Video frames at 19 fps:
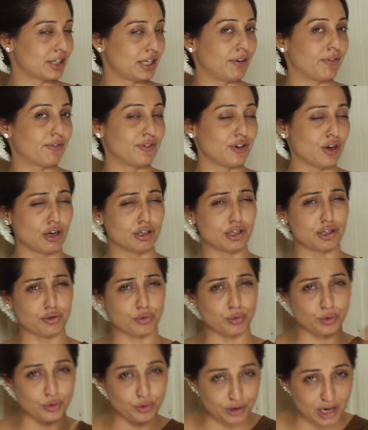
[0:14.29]
If not,
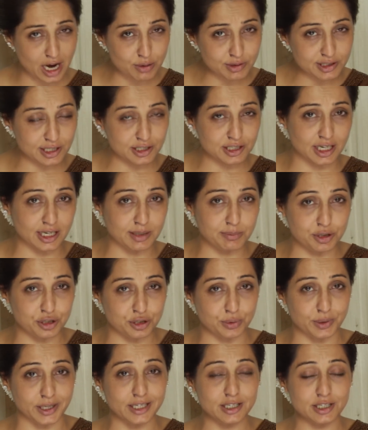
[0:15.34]
now is the time to
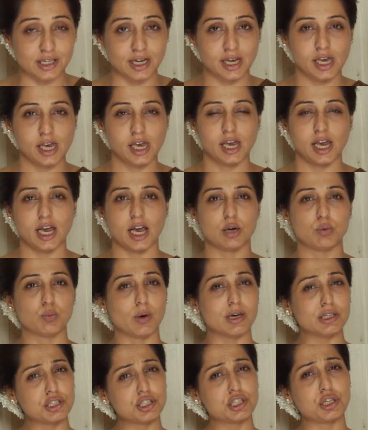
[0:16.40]
do it. And
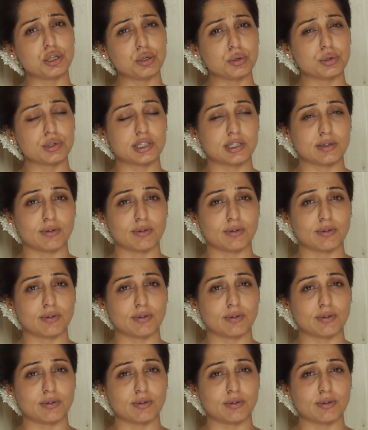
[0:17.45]
once you